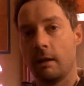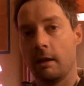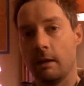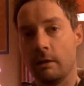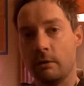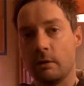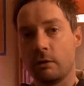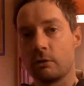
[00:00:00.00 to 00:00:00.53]

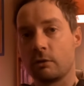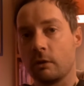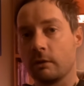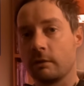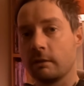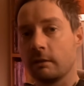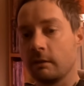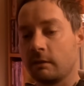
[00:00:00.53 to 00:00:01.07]
in the
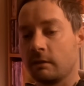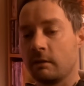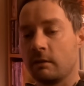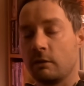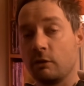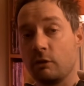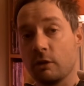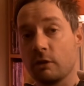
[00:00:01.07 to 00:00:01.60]
Trossachs,
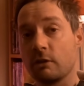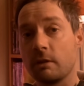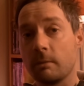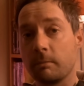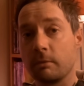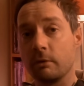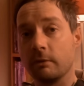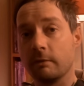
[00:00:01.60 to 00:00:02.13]
just to
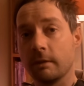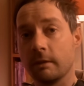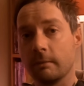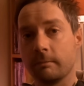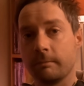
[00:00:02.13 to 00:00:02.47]
prove it.